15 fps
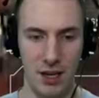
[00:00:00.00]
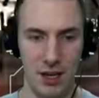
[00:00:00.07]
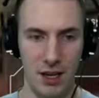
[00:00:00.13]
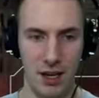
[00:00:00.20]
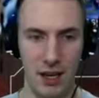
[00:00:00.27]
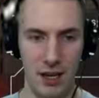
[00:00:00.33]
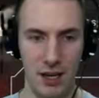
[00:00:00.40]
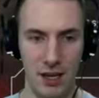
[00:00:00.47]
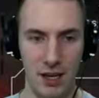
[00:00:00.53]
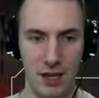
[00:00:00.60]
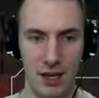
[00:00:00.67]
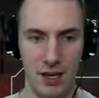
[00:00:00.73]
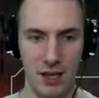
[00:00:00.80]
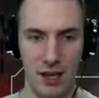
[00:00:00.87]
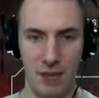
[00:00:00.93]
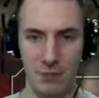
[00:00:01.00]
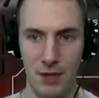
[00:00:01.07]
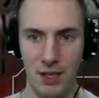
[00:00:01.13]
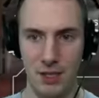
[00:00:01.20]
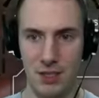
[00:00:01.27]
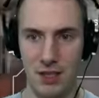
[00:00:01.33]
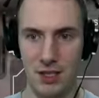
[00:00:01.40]
And I think that
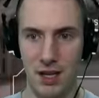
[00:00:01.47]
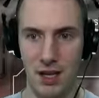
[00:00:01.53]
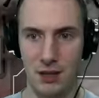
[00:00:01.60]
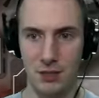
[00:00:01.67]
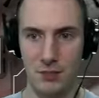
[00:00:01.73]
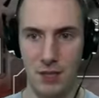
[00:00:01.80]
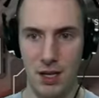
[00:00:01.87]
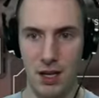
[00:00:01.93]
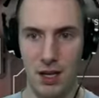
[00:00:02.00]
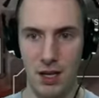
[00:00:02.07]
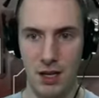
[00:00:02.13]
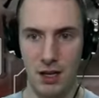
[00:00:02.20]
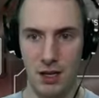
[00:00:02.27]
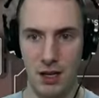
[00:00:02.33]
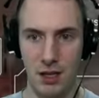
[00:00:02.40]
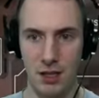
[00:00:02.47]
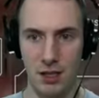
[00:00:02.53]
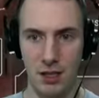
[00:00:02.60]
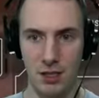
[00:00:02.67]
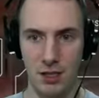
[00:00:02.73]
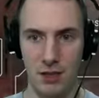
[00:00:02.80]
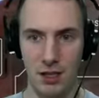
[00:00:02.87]
means a dead me.
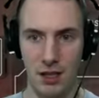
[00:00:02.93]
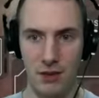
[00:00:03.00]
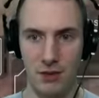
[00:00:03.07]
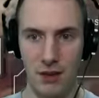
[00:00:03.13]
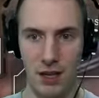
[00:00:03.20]
Let's see if I